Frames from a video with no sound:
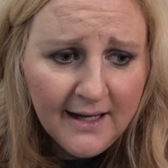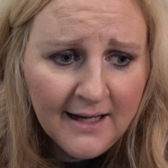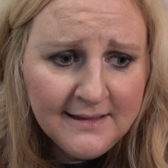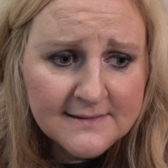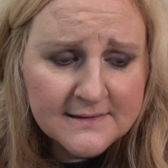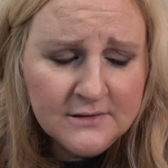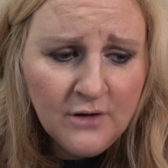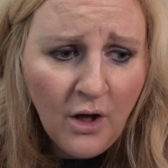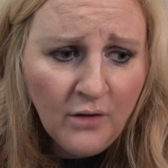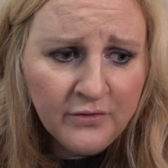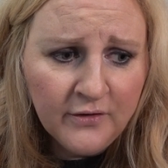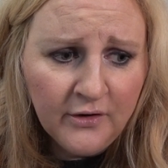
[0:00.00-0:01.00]
it's
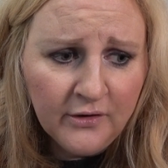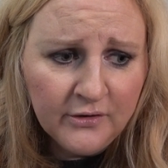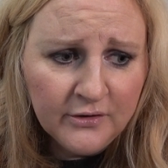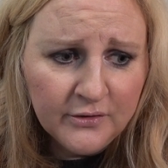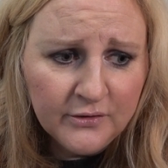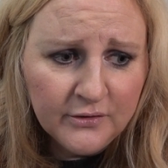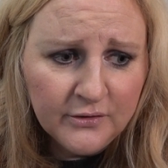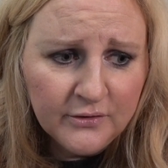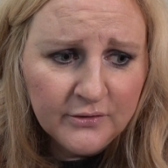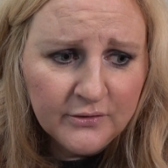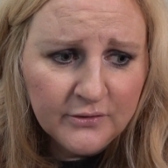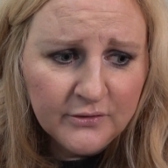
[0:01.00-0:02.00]
not that
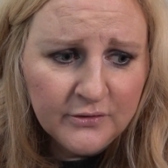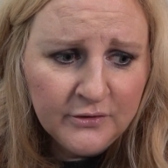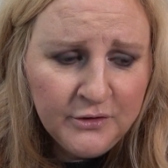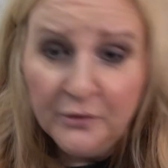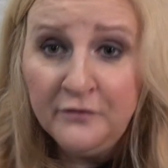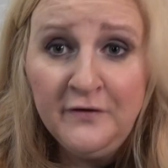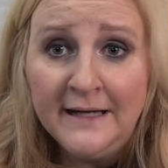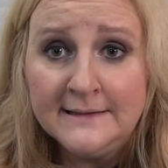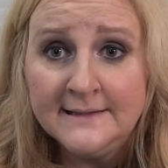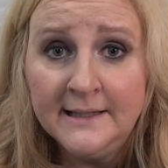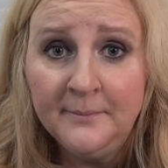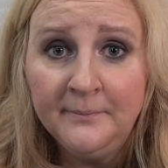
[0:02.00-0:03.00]
you're a
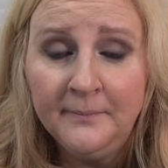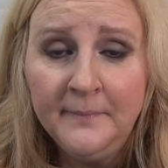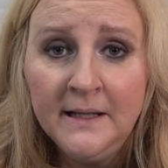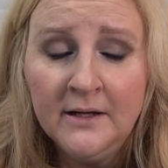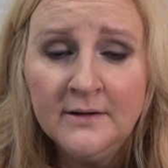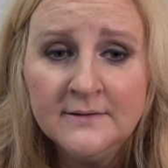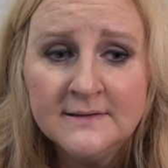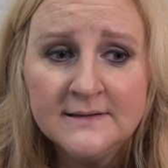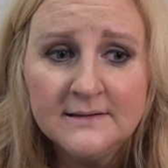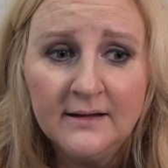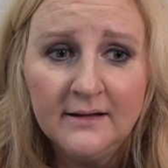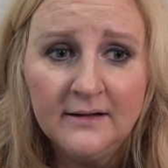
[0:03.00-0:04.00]
victim, because